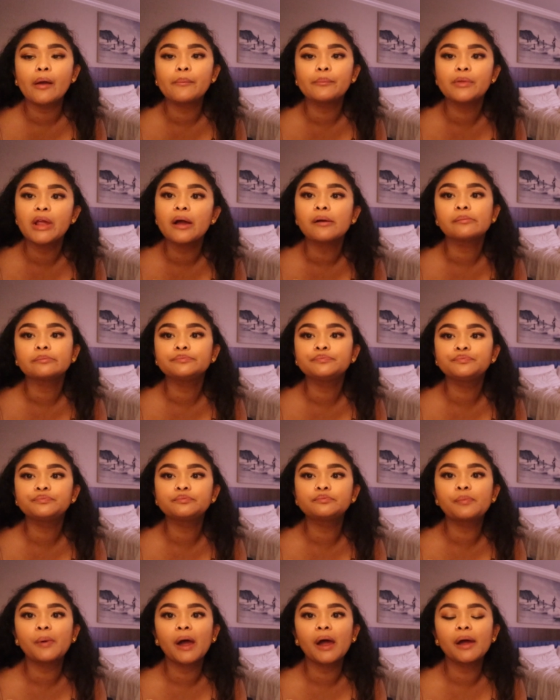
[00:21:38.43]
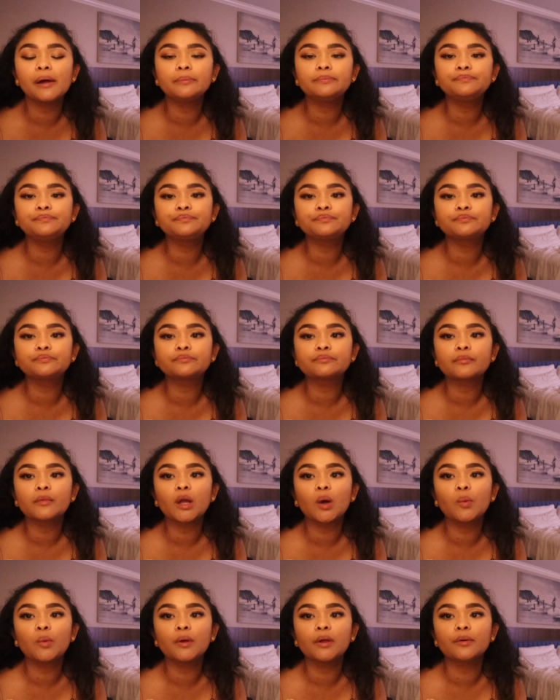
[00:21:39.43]
yeah, but
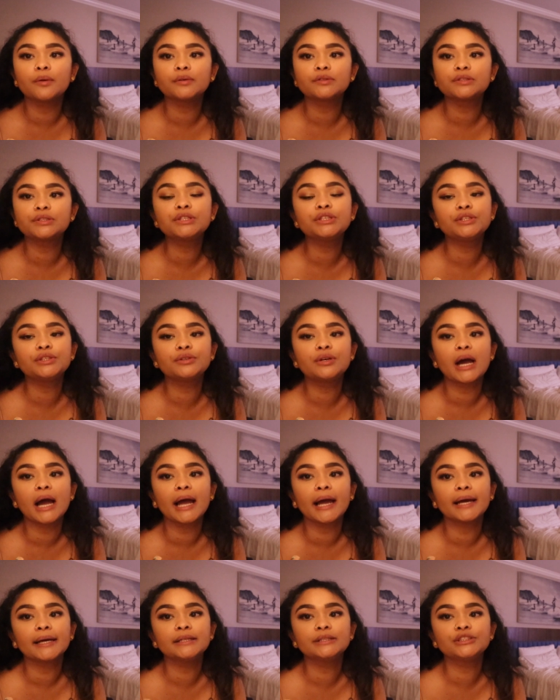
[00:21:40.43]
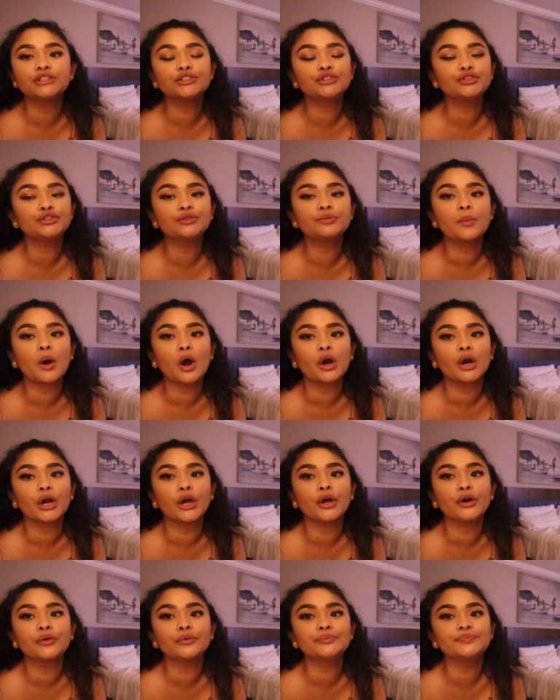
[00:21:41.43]
we will see you guys
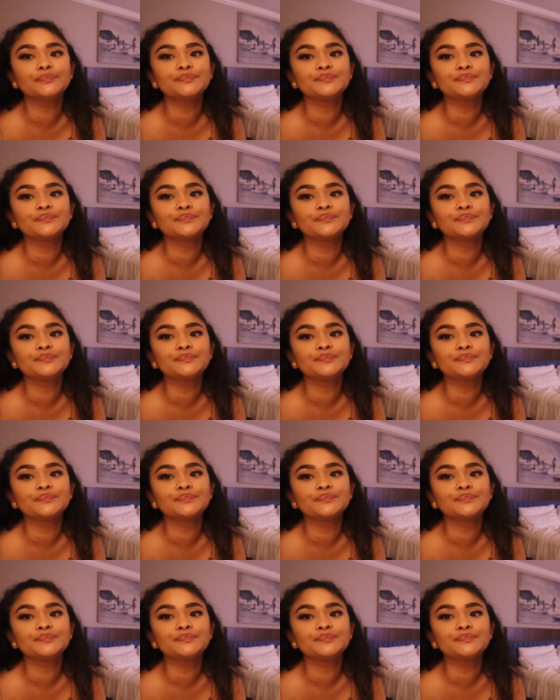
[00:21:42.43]
tomorrow.